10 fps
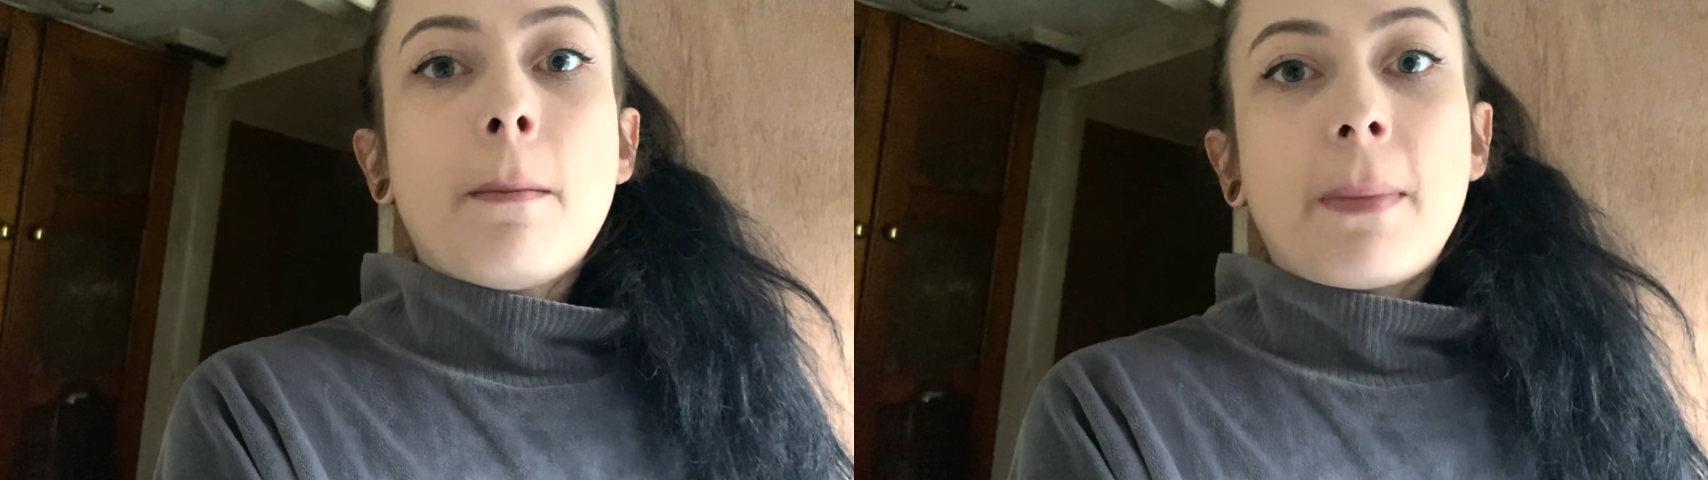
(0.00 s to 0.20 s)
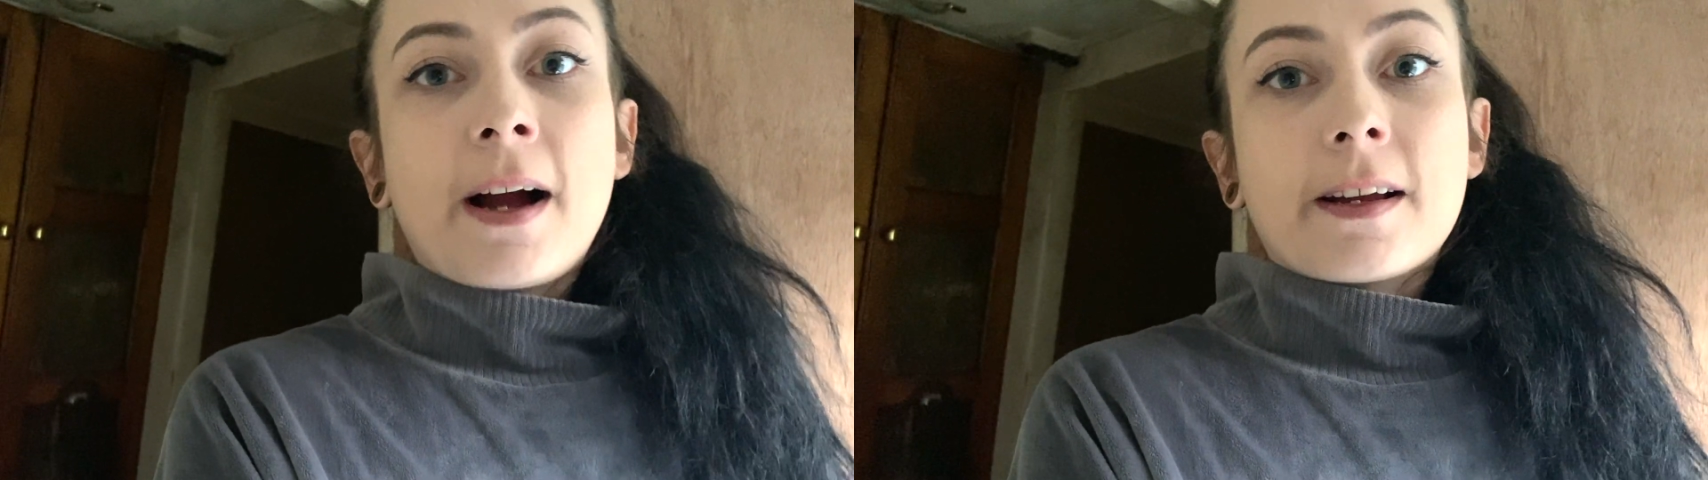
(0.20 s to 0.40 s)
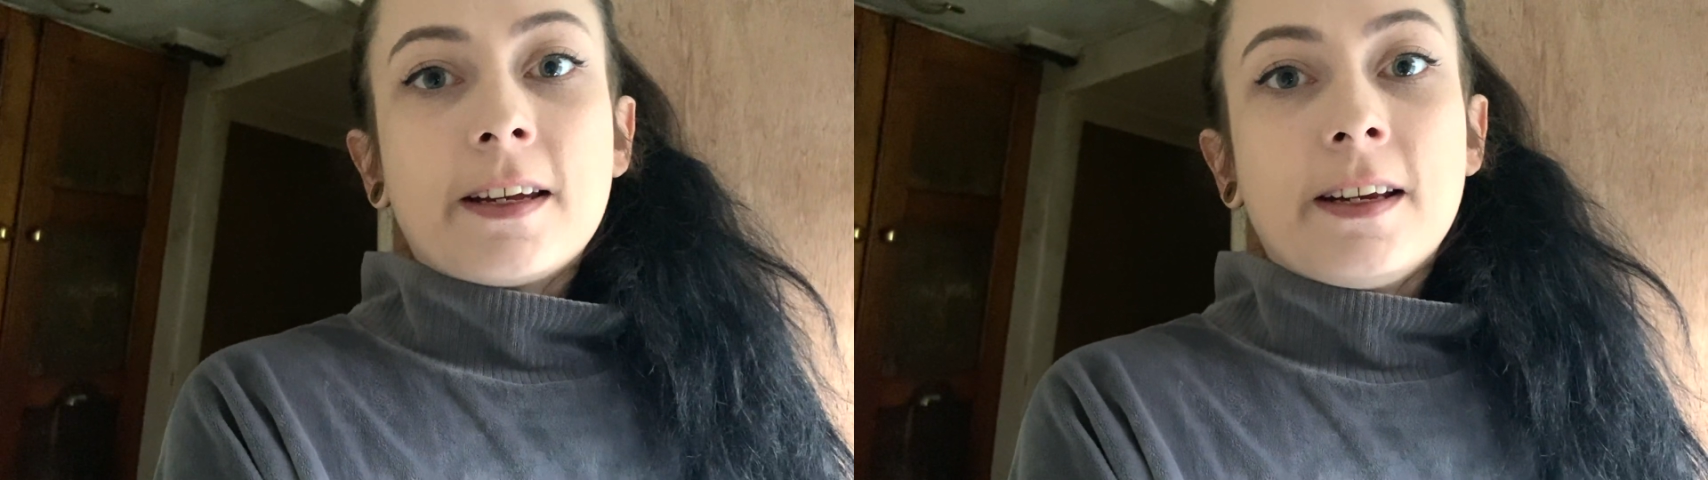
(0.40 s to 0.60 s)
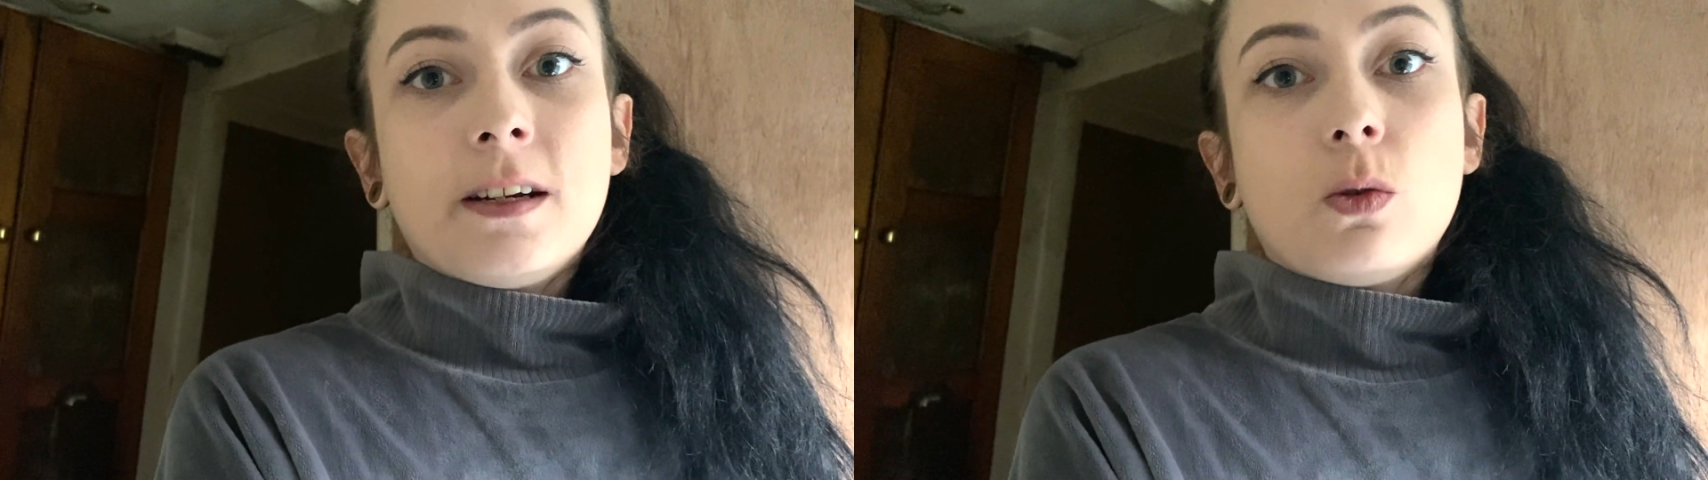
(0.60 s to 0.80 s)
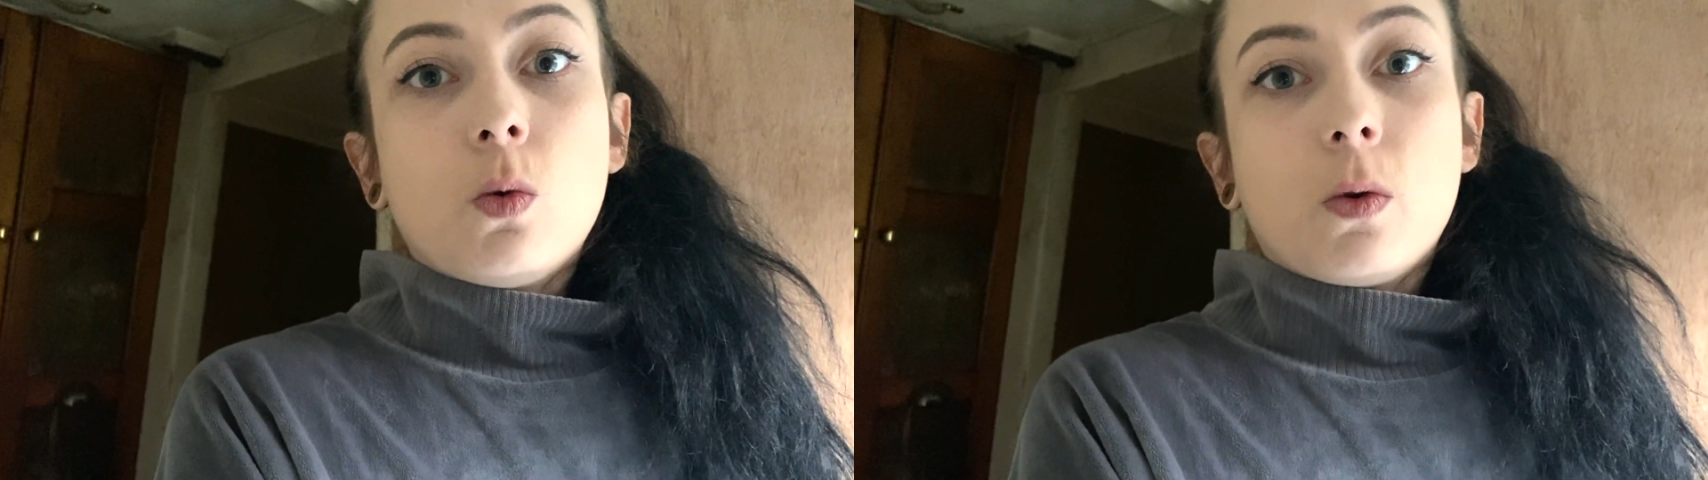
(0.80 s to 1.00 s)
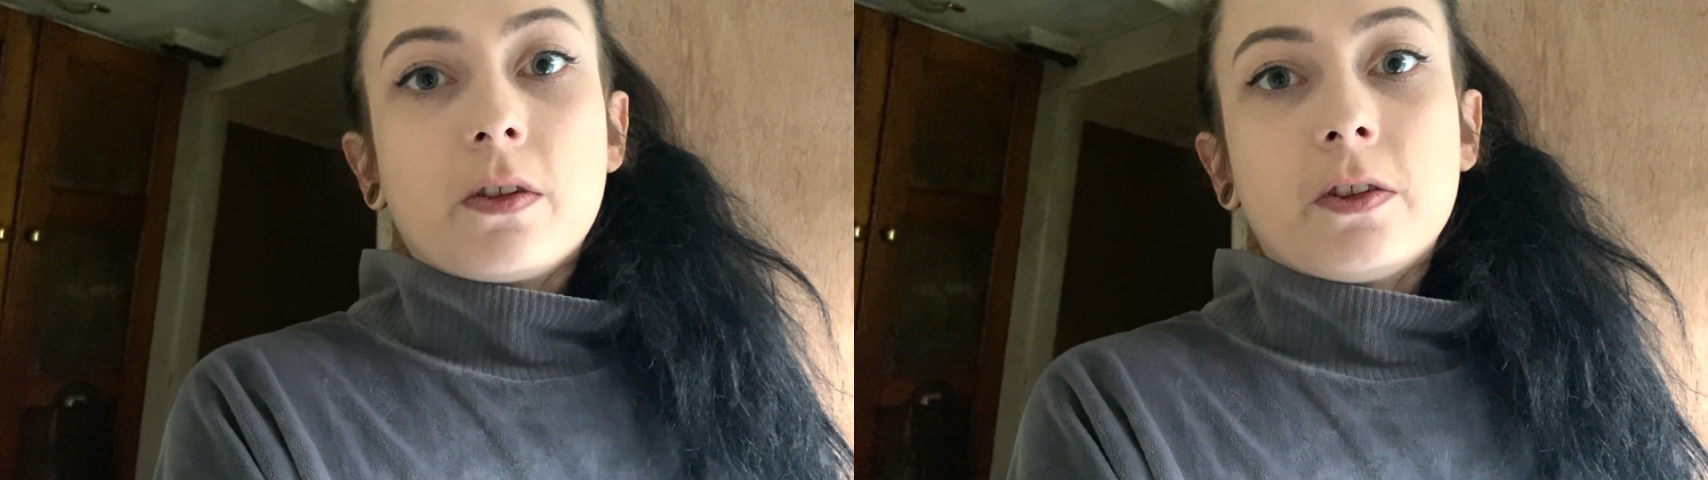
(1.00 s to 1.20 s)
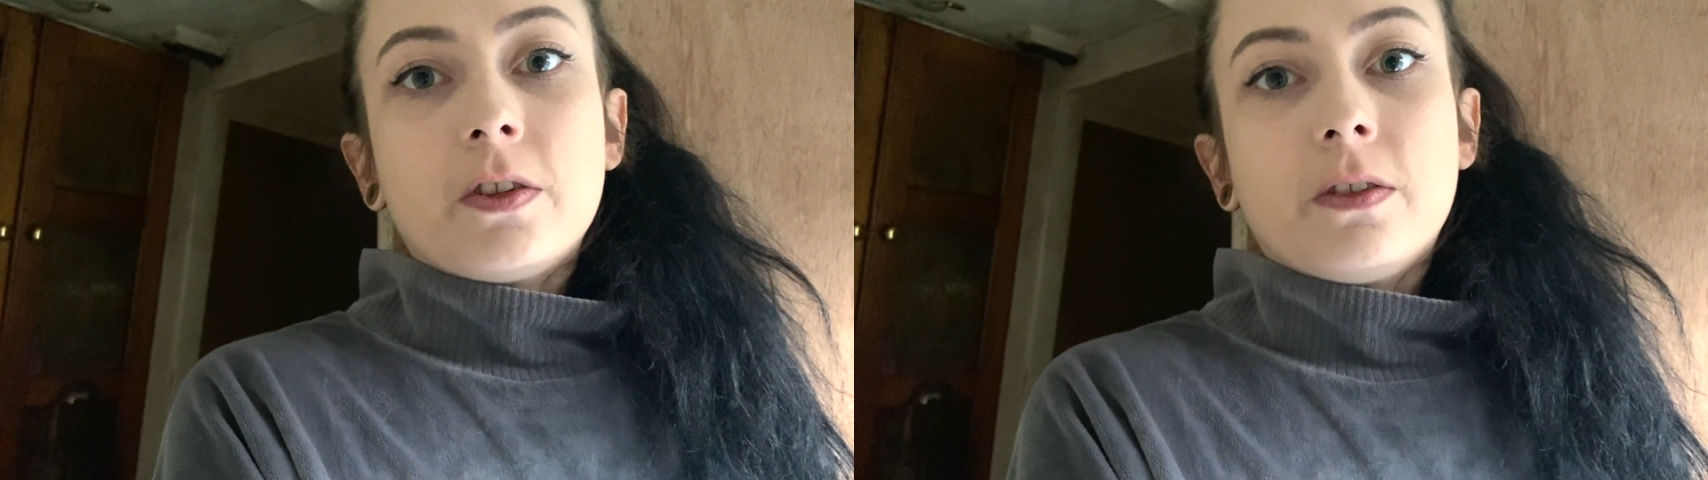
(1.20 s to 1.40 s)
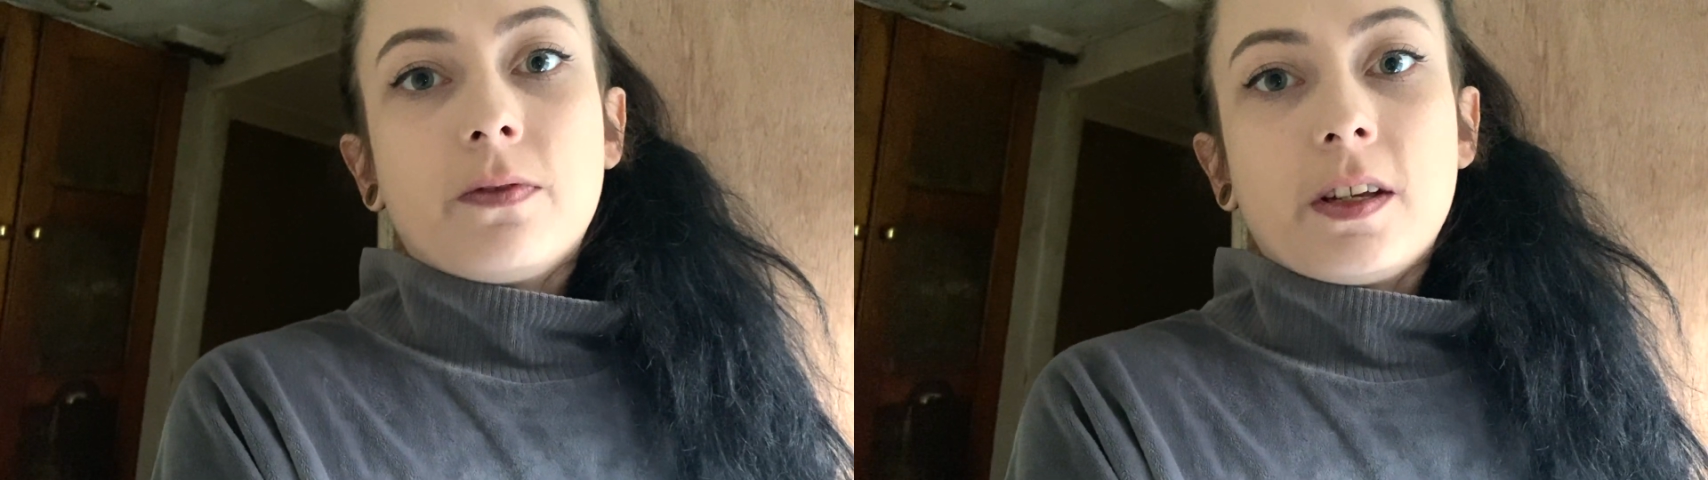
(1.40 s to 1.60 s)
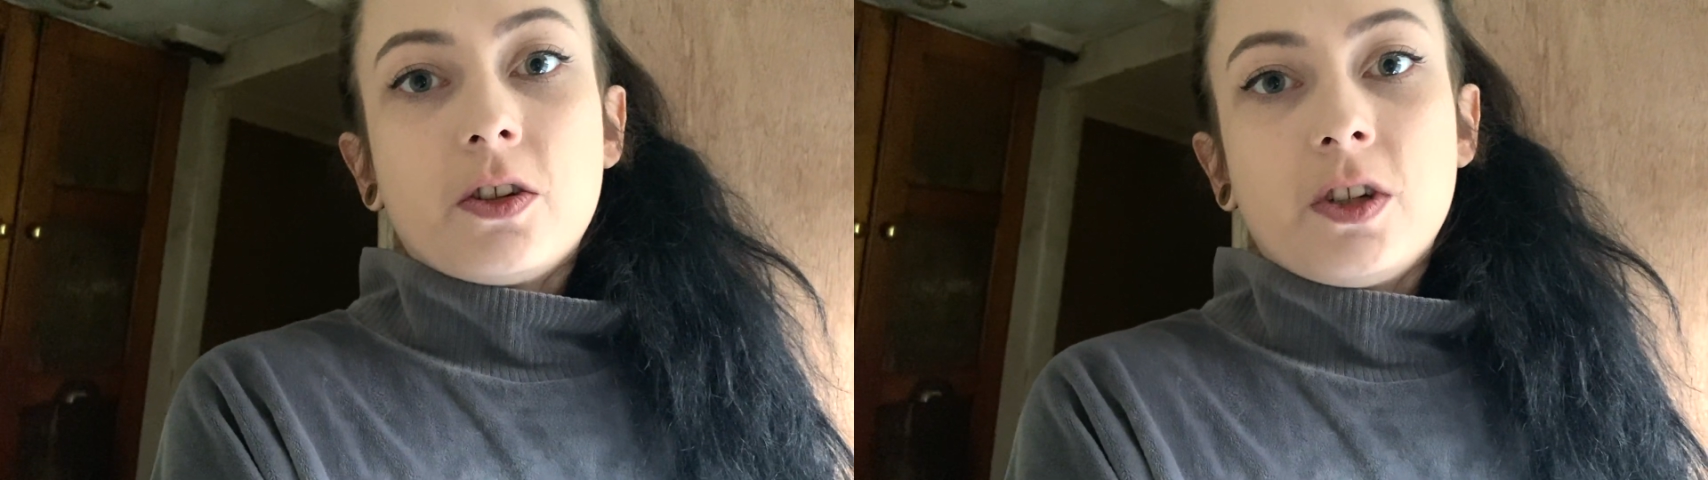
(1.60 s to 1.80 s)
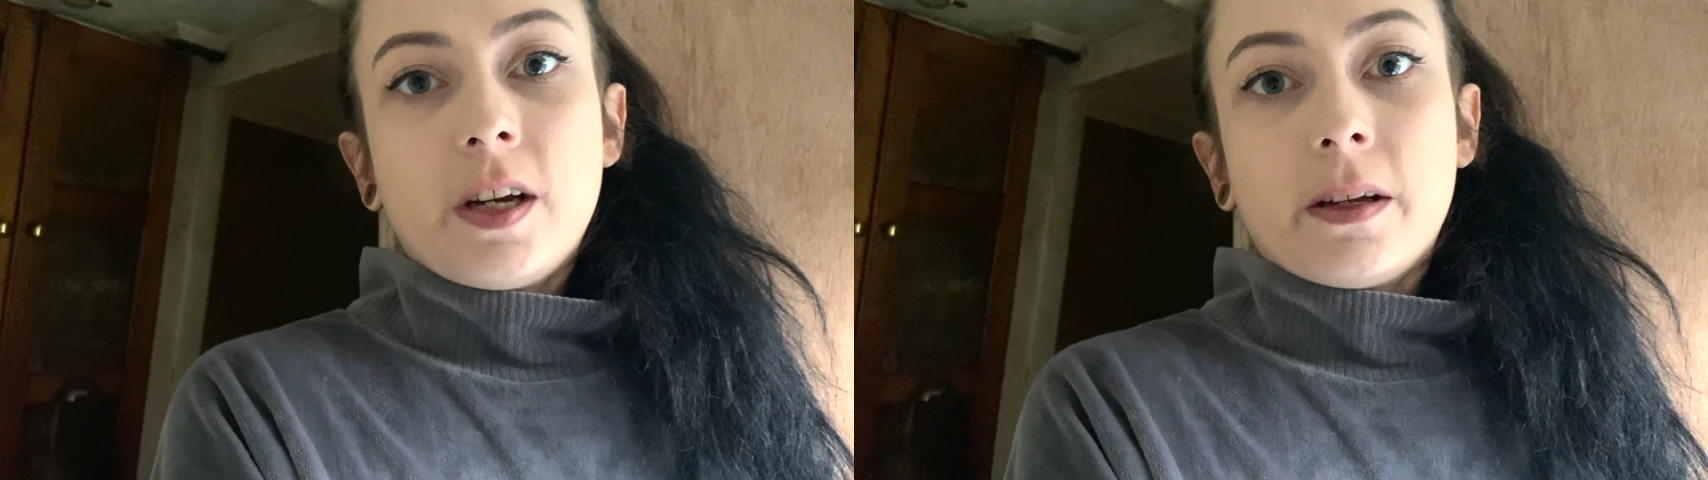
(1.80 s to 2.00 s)
back in August of
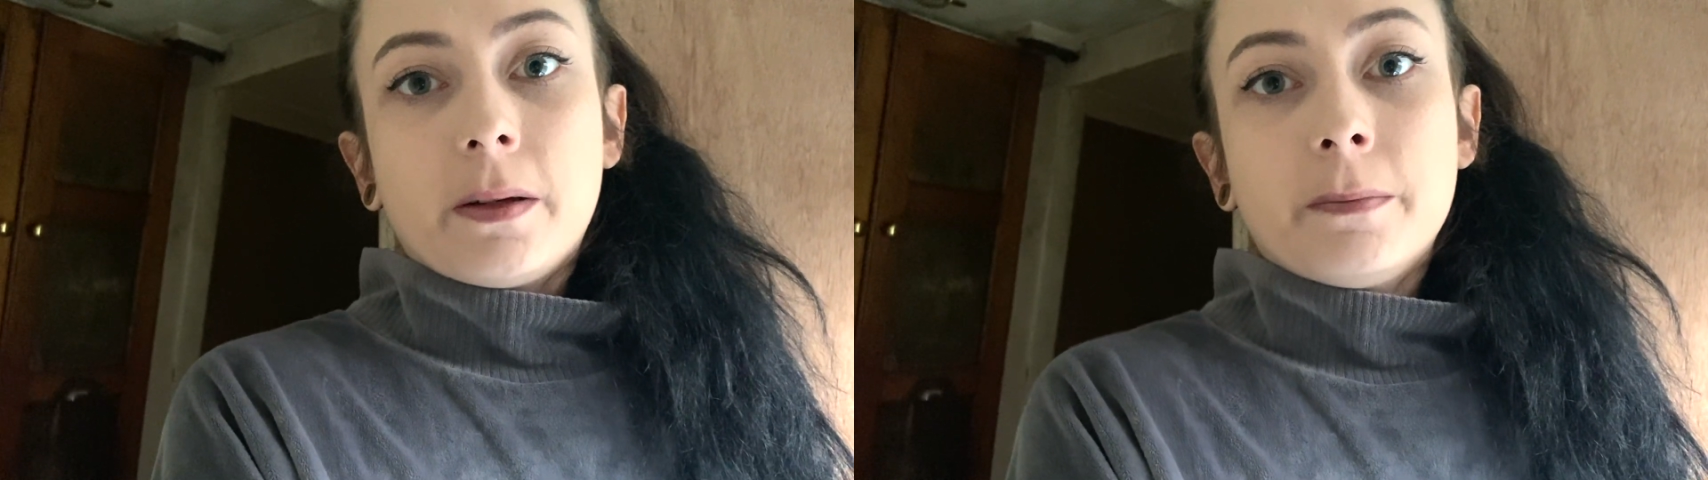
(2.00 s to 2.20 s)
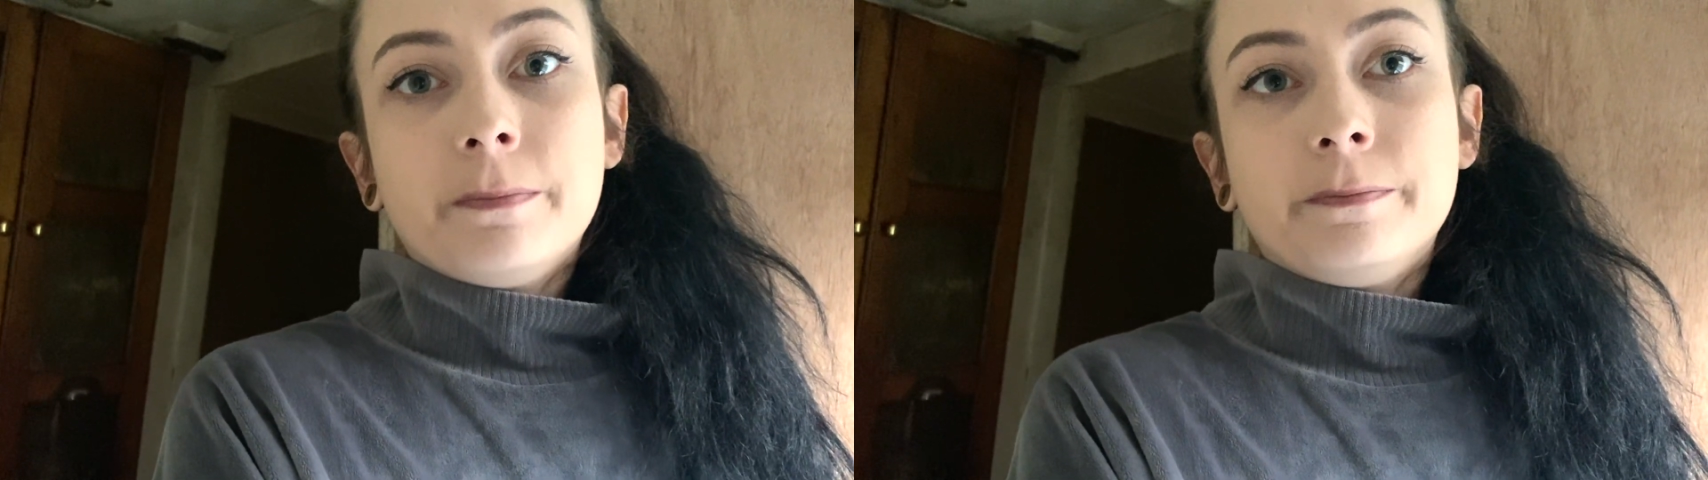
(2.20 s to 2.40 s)
this year.